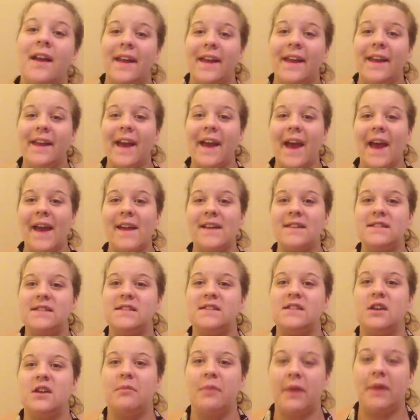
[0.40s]
Hey guys,
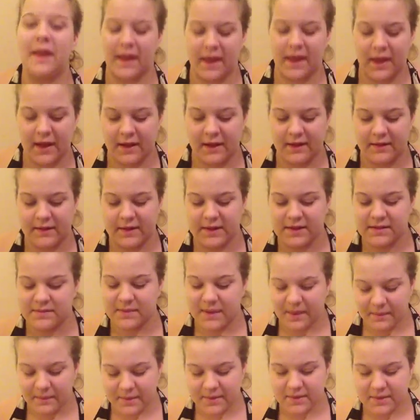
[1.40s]
it's Hope again, and this
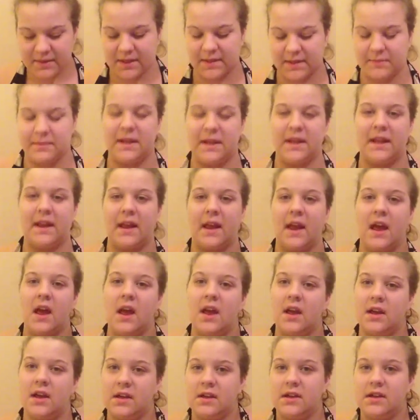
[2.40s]
week we're going to be
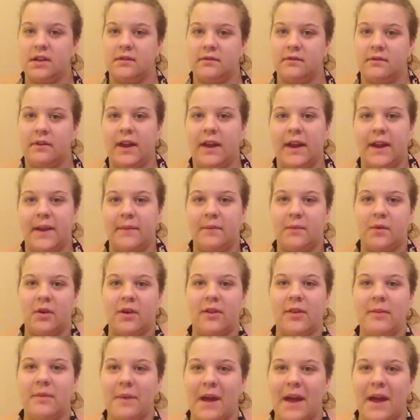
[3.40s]
reading
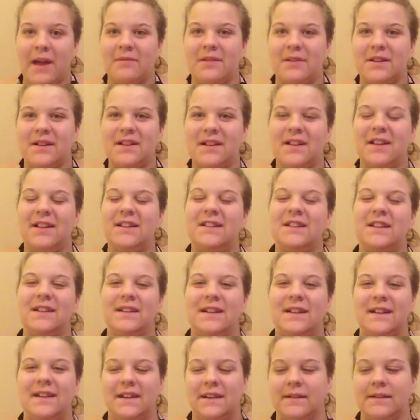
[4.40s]
more of the Bible,
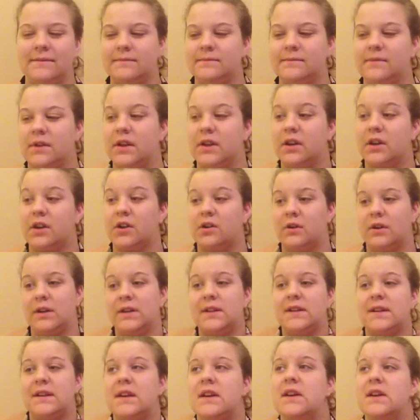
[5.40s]
and we are
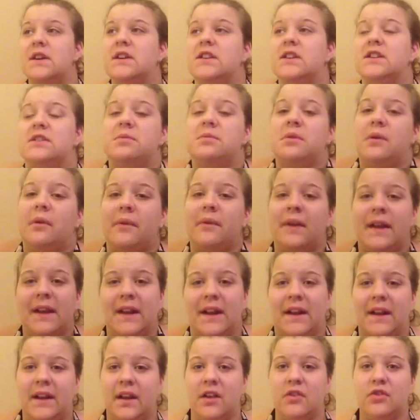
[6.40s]
going to be
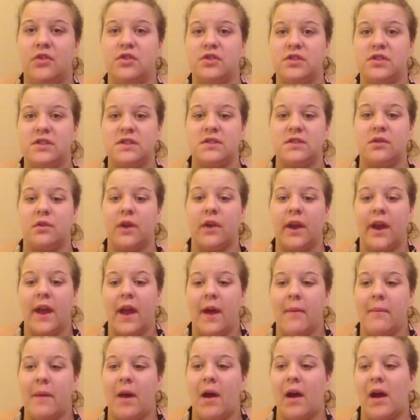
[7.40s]
reading the story
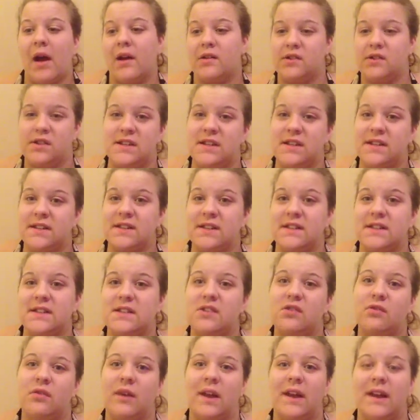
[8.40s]
about how Jesus
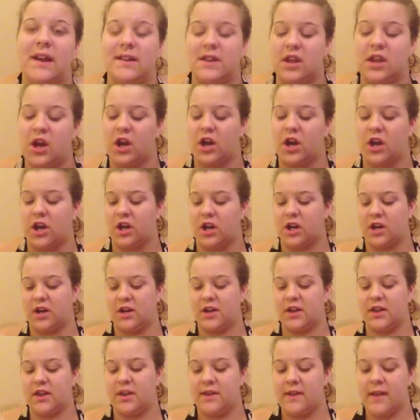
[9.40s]
created the
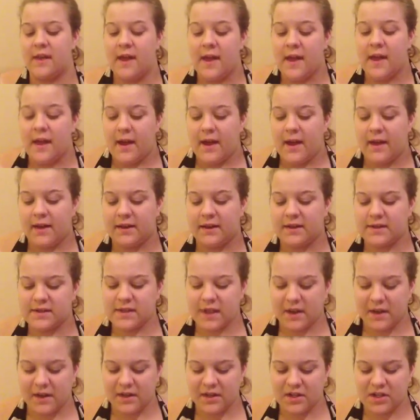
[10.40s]
earth. And I
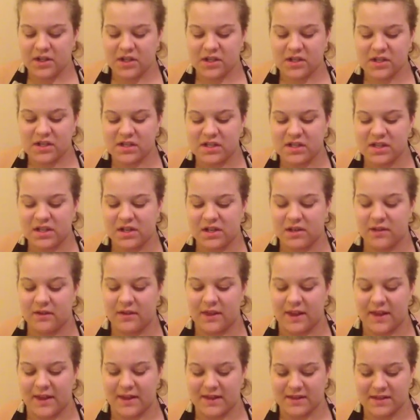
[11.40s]
decided just to do
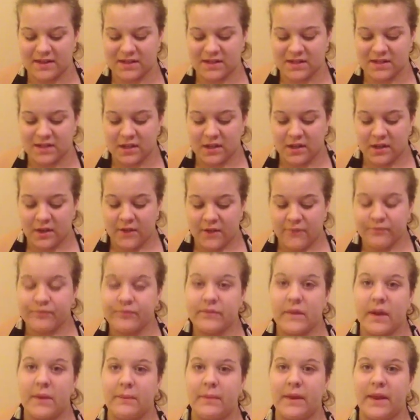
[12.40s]

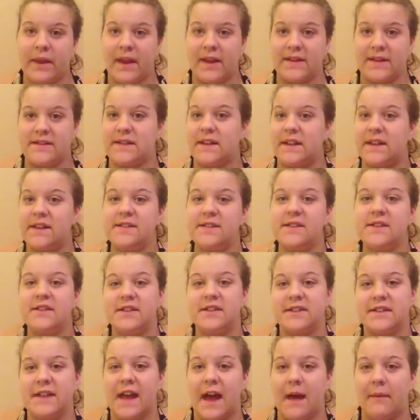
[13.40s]
this because Easter
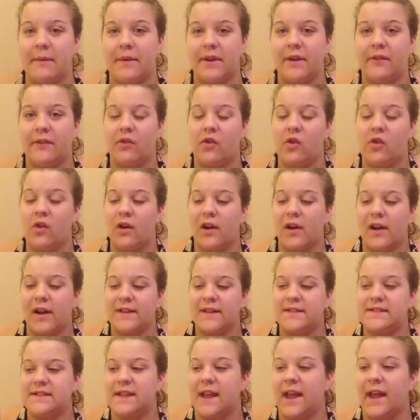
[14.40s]
just happened, of
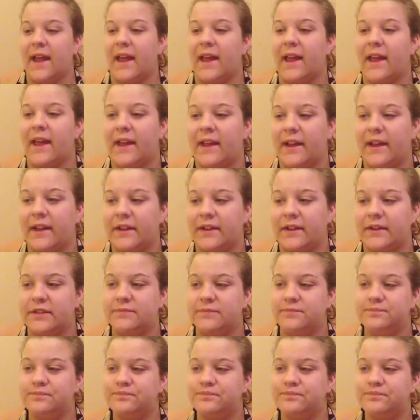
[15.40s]
course, and